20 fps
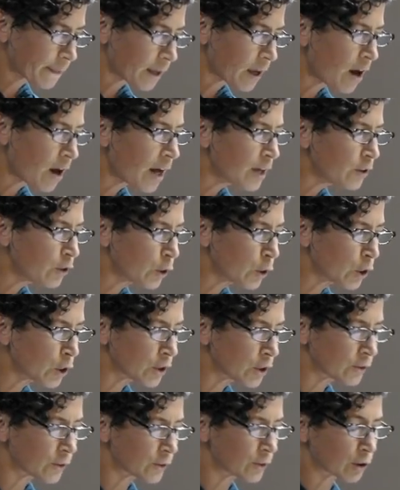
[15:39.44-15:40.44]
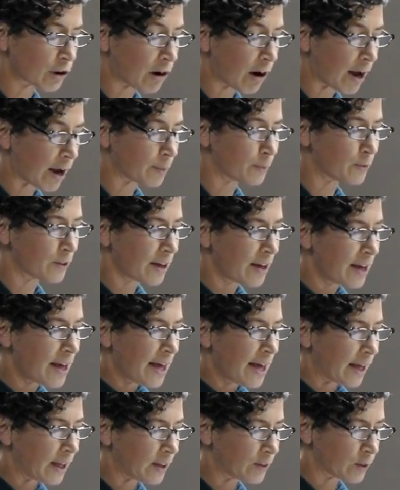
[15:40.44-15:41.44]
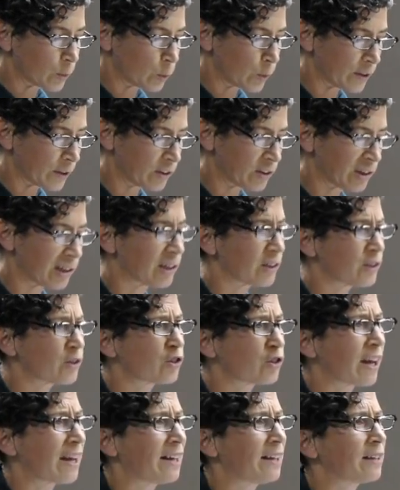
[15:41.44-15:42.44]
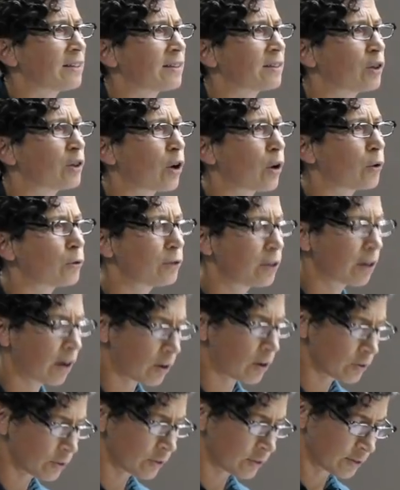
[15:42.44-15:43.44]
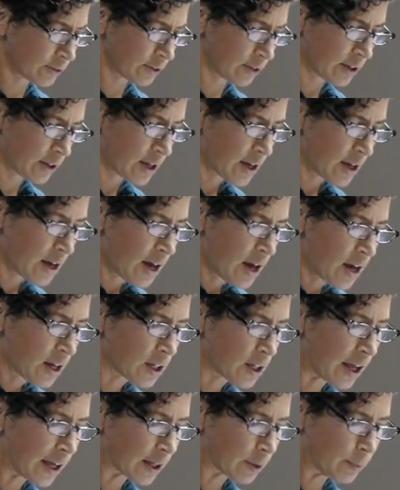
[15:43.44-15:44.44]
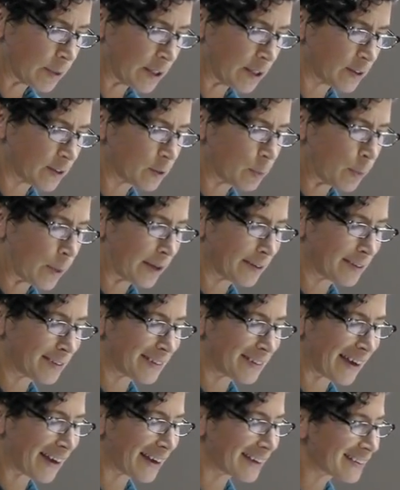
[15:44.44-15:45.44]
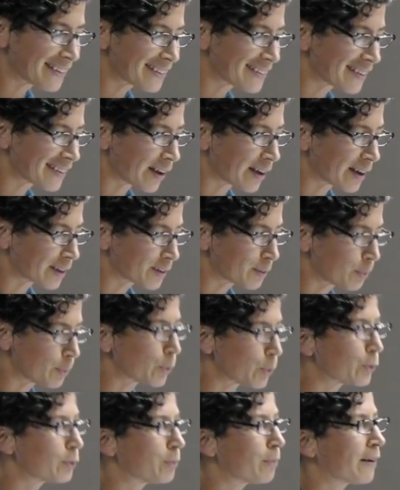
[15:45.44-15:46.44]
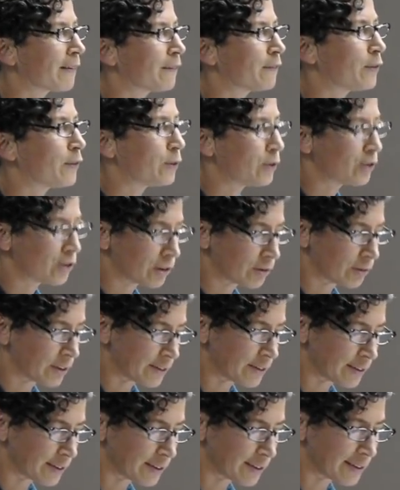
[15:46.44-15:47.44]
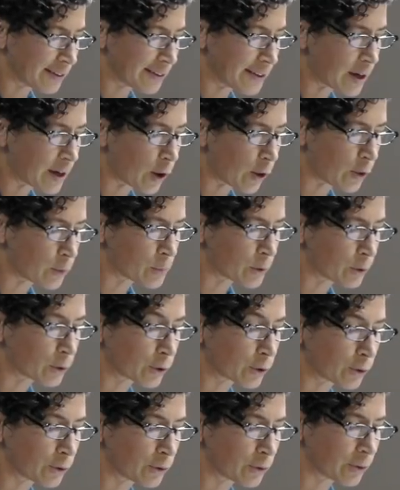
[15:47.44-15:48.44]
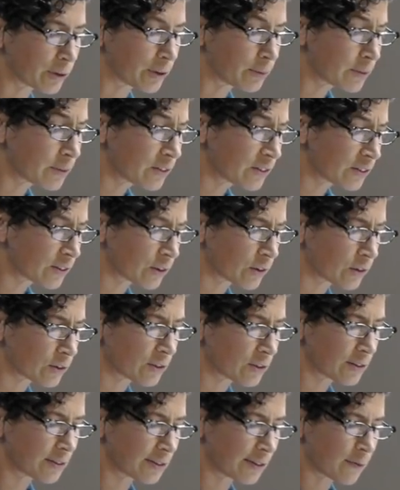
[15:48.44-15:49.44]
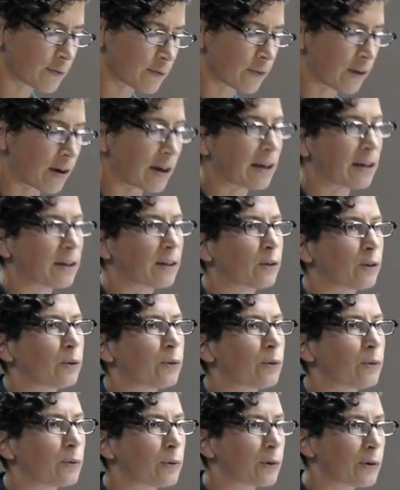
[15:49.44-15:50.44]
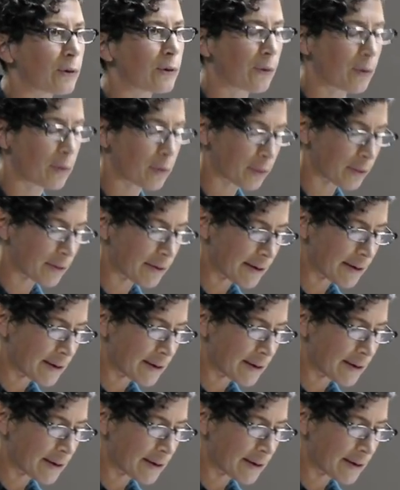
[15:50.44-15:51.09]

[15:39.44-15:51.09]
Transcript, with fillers: I'd heard it described as Western Australia's Gold Coast. Like many spaced artists I explored my future residency home on Google image searches and via Google Earth.